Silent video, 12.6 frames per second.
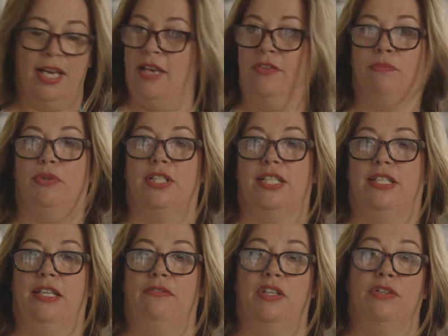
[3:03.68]
haven't put
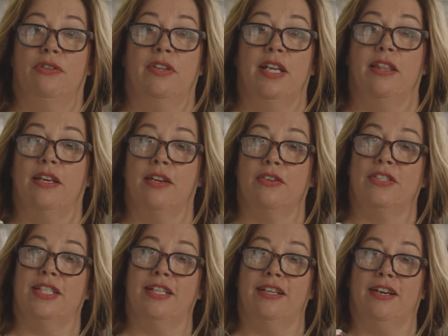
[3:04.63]
stevia or anything else
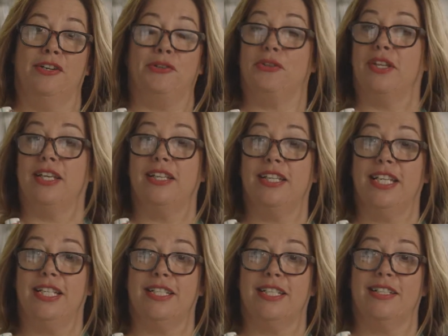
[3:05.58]
in it. I don't think it
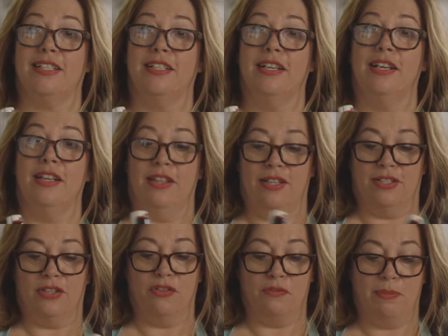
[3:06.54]
needs it. The
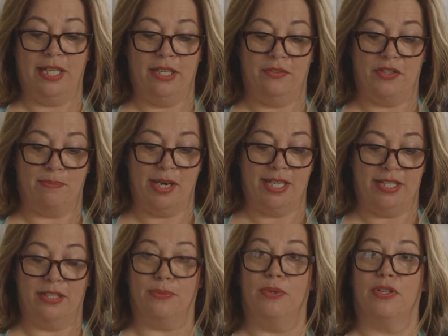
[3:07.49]
soft blend of
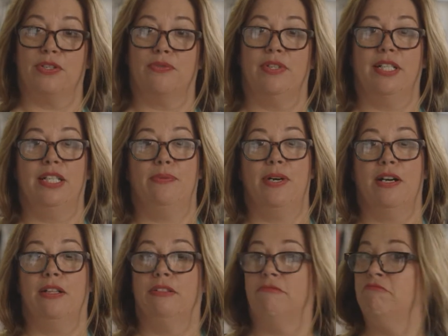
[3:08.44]
spices works really
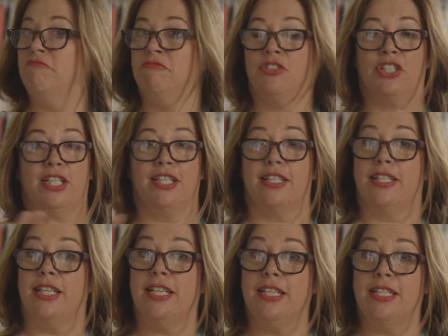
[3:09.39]
well, just as
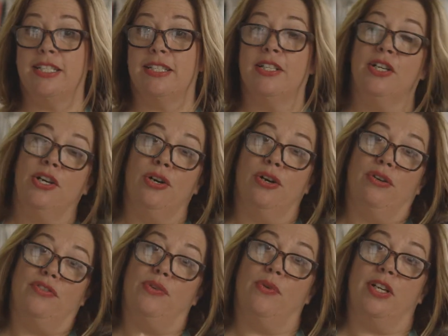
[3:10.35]
it is, or
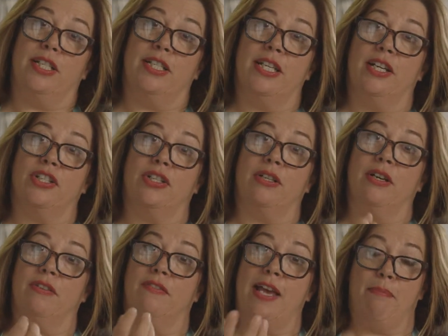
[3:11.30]
if you want a touch
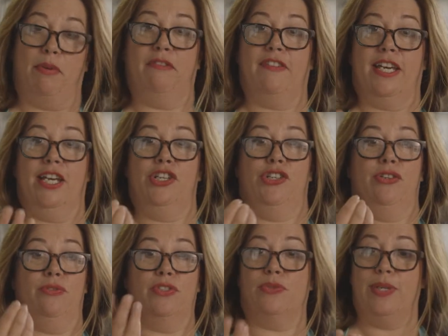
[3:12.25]
of amplification
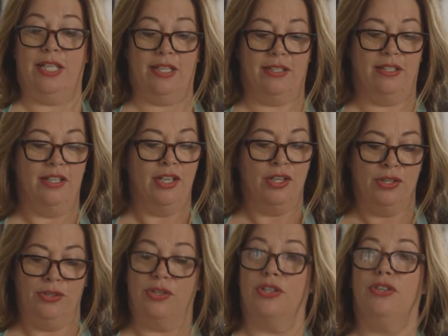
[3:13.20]
or sweetener,
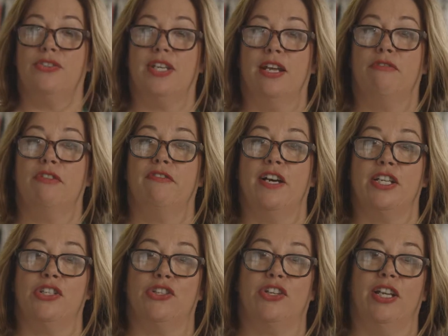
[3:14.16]
you can use an unrefined
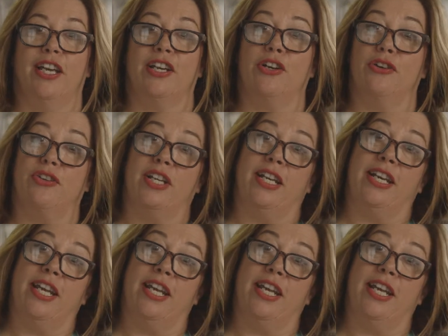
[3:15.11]
sugar like coconut